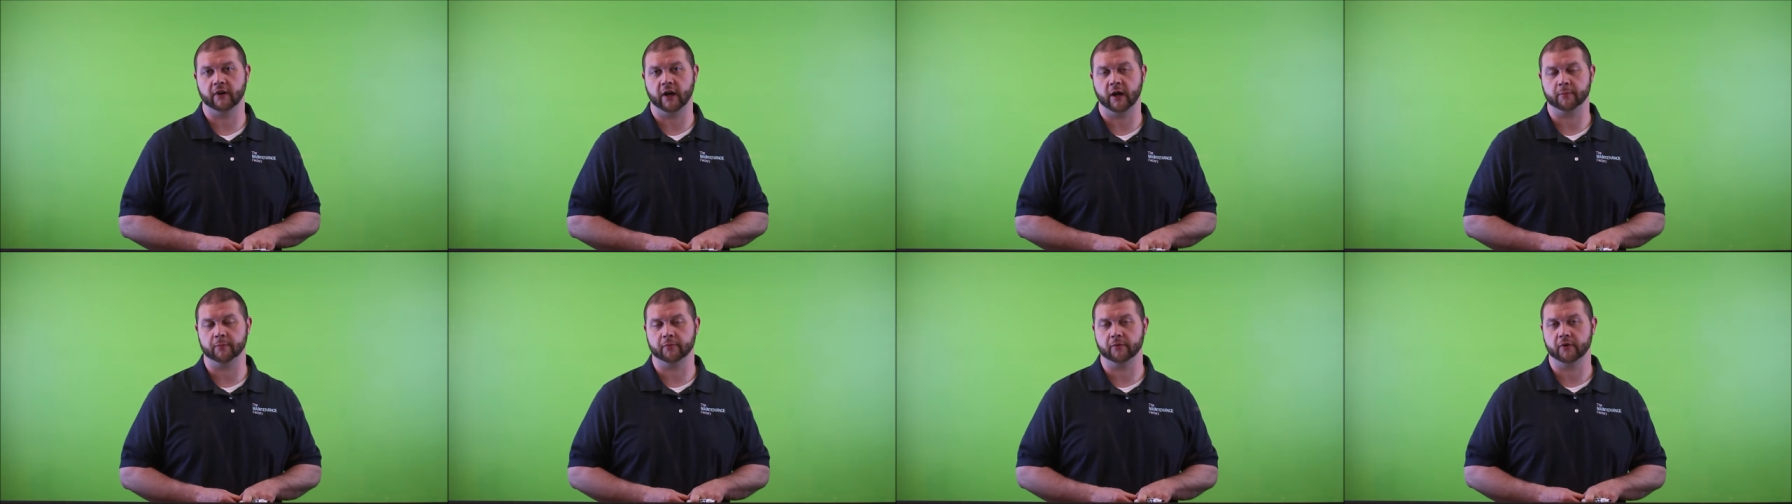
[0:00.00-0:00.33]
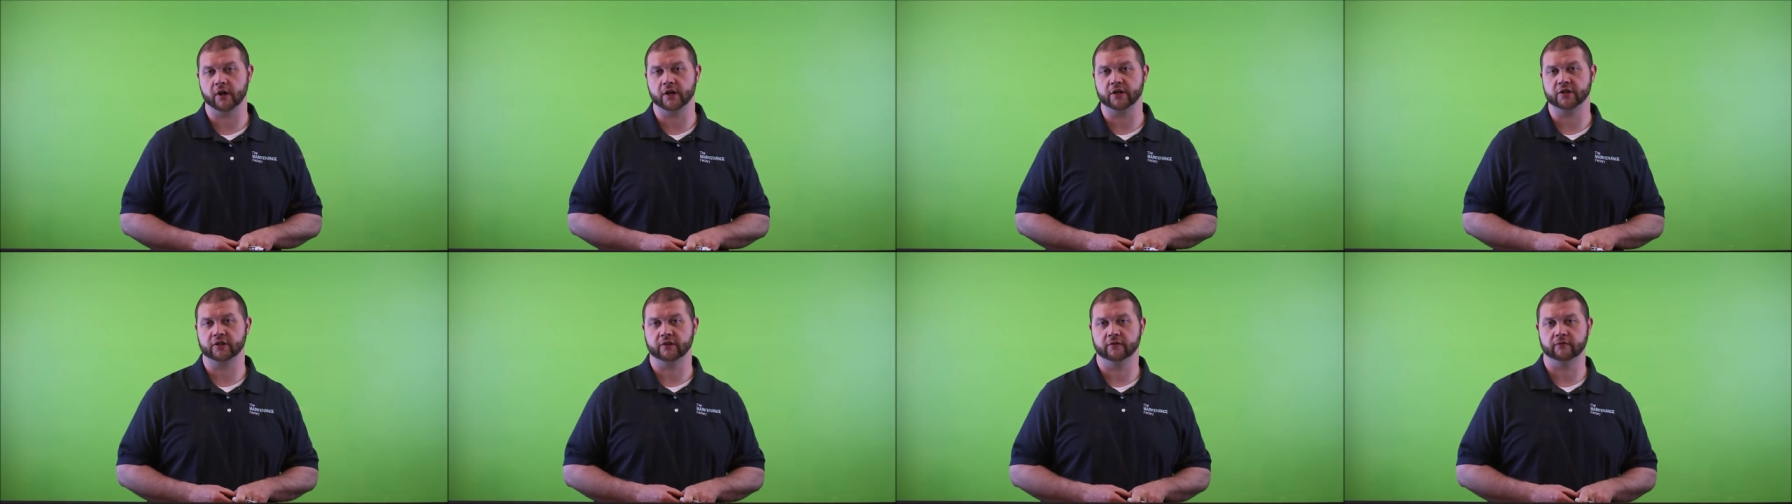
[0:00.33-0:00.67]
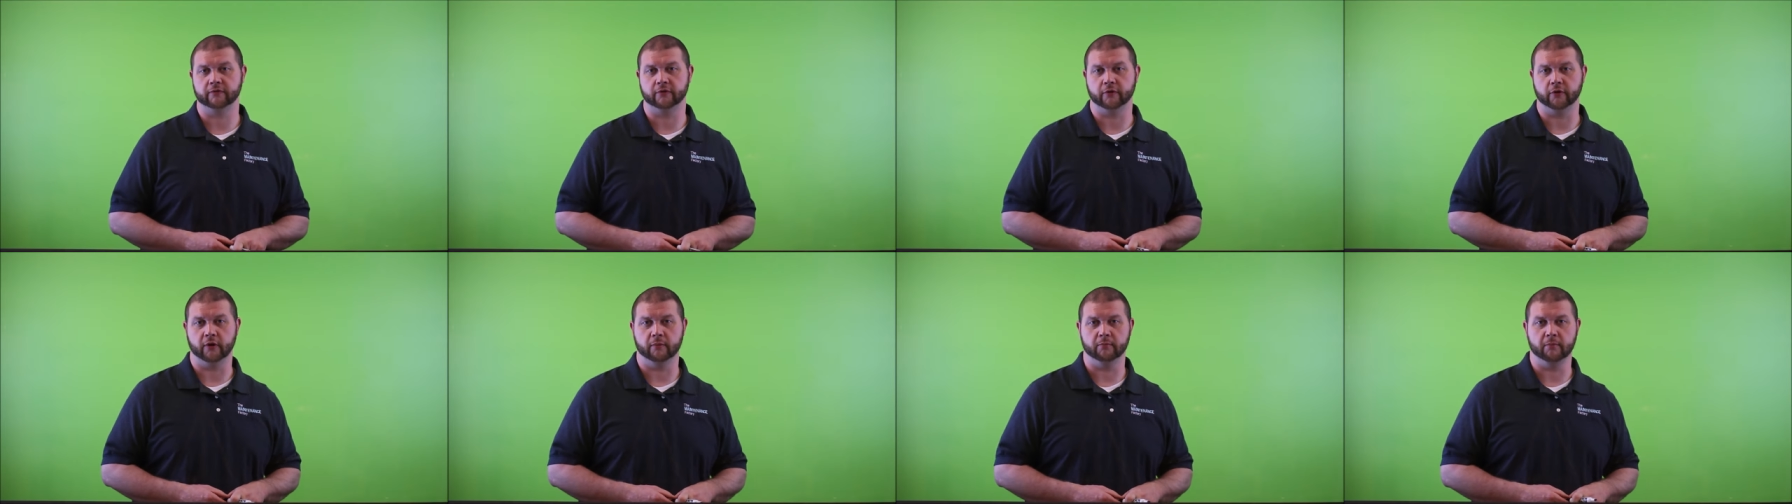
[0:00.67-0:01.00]
operation
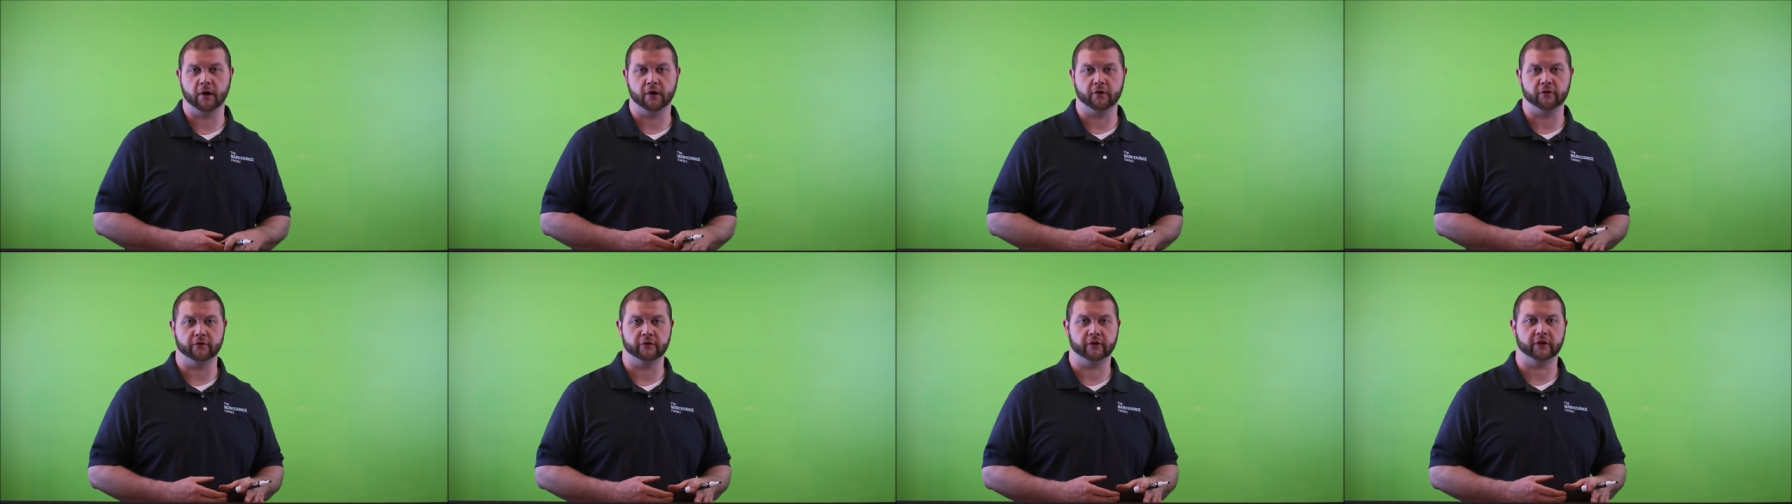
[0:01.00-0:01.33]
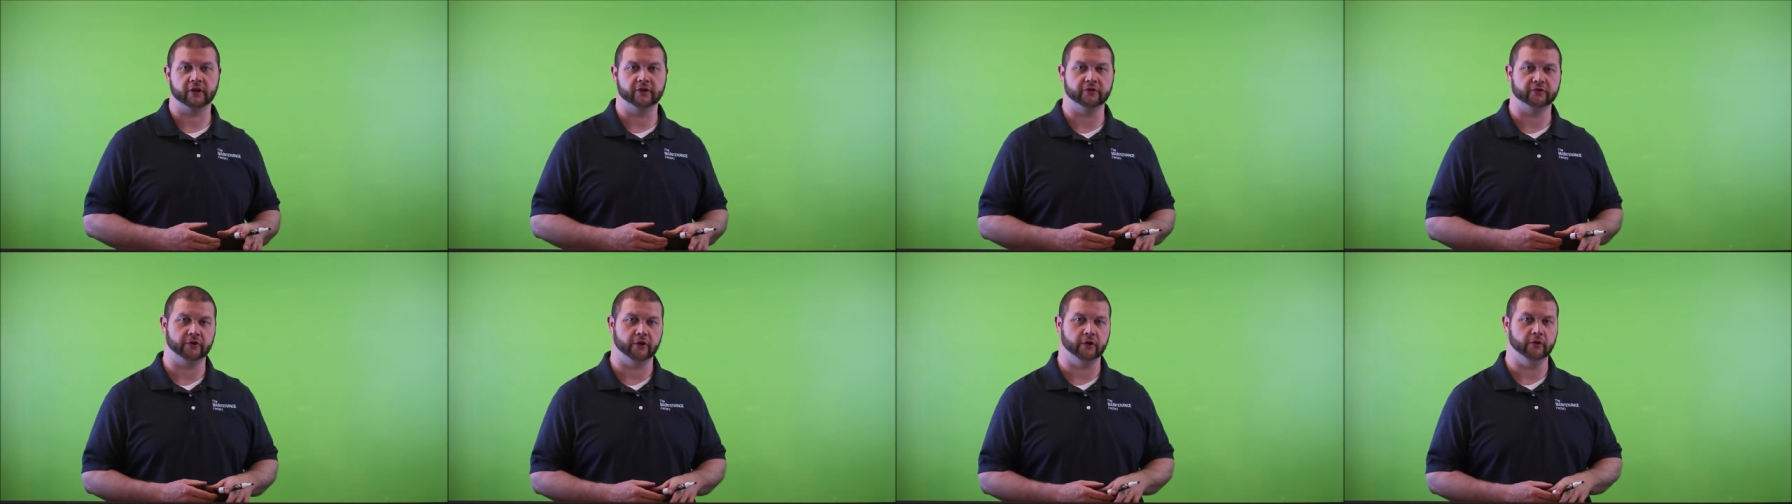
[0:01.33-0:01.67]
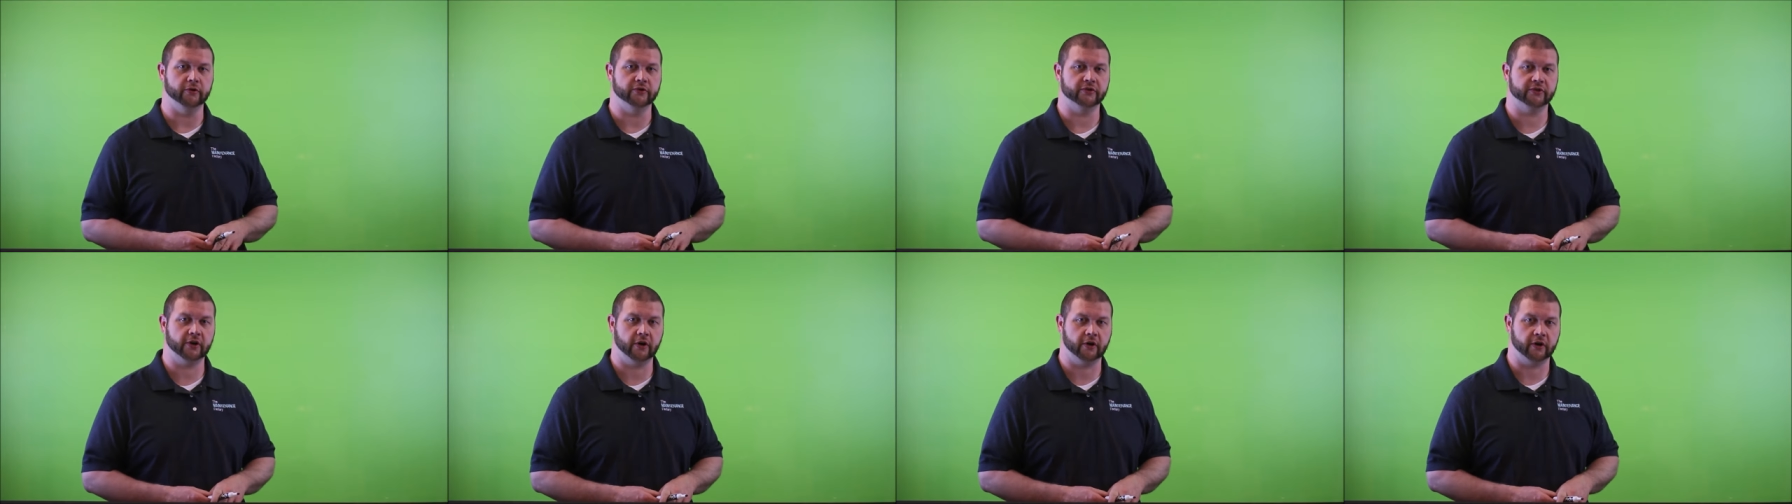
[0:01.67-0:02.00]
for a motor control
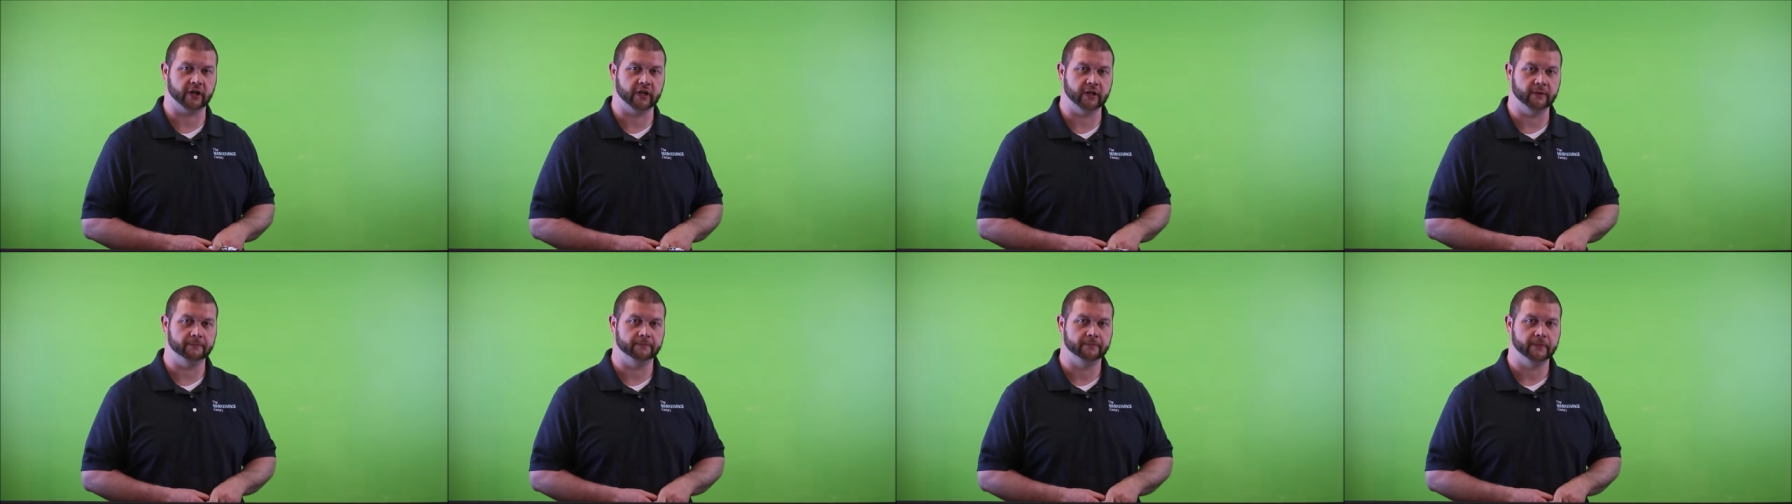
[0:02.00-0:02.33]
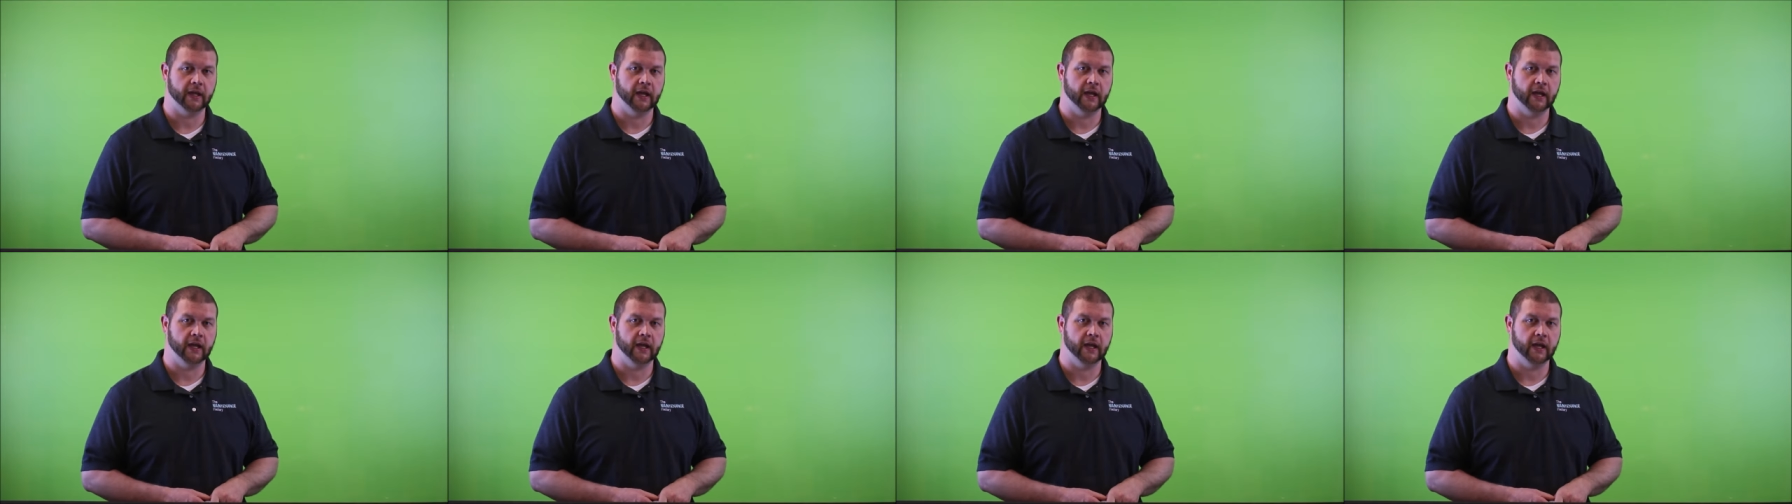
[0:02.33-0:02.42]
circuit.